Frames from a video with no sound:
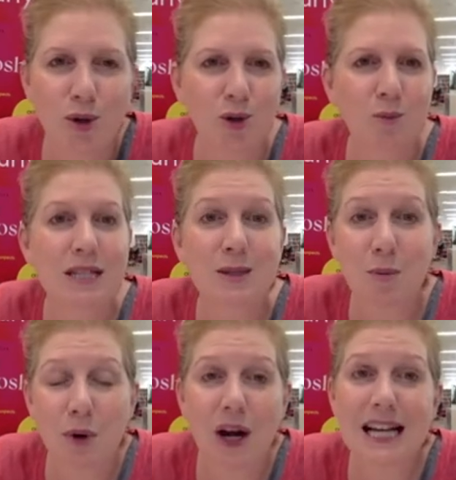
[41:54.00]
be
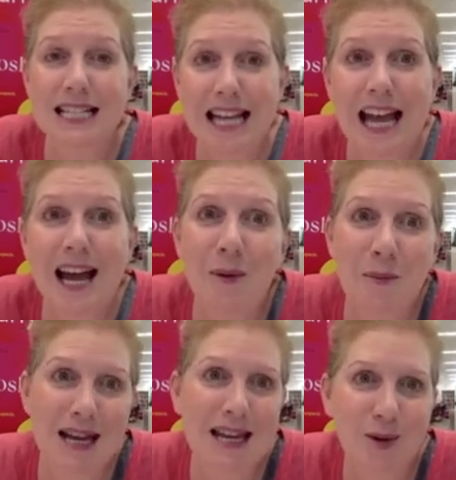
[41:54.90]
surprised how
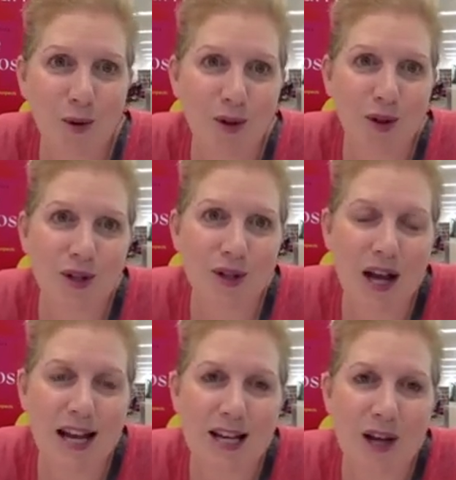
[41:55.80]
many authors
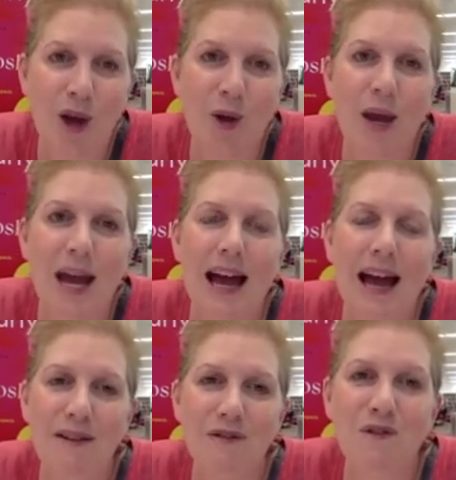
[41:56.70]
I know
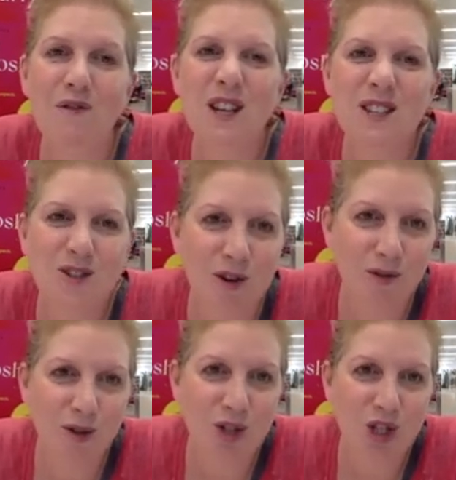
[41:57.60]
have first
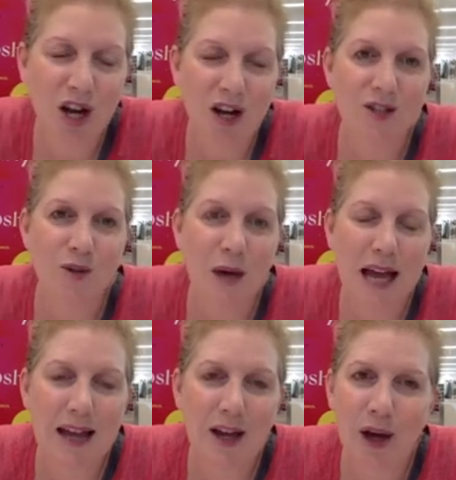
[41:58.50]
novels tucked
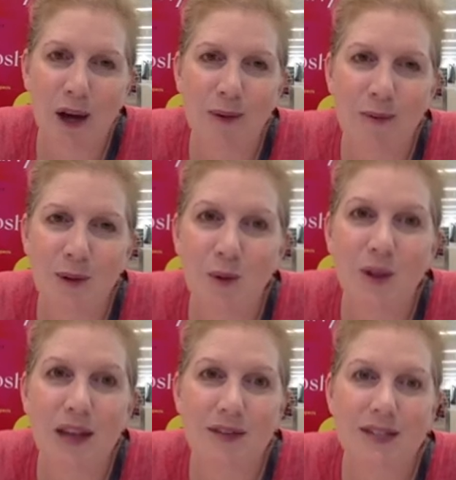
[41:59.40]
away at home that will
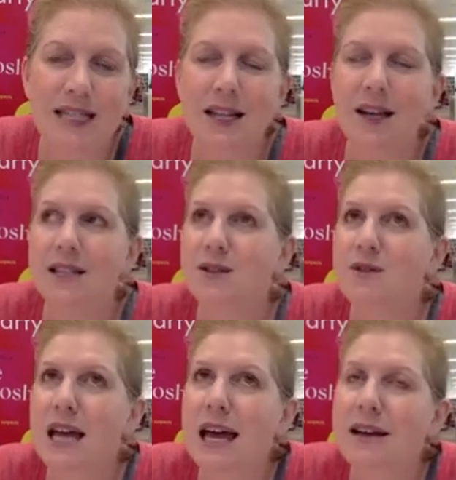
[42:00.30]
never see the light of
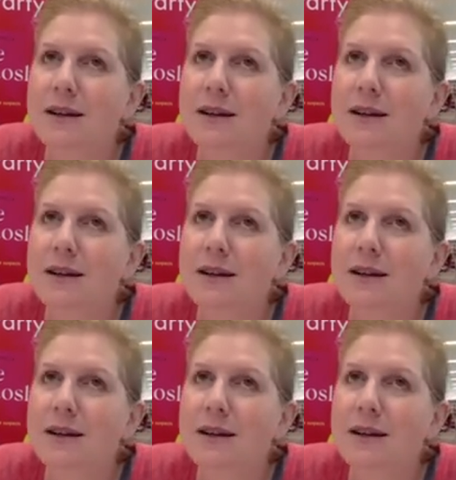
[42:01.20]
day.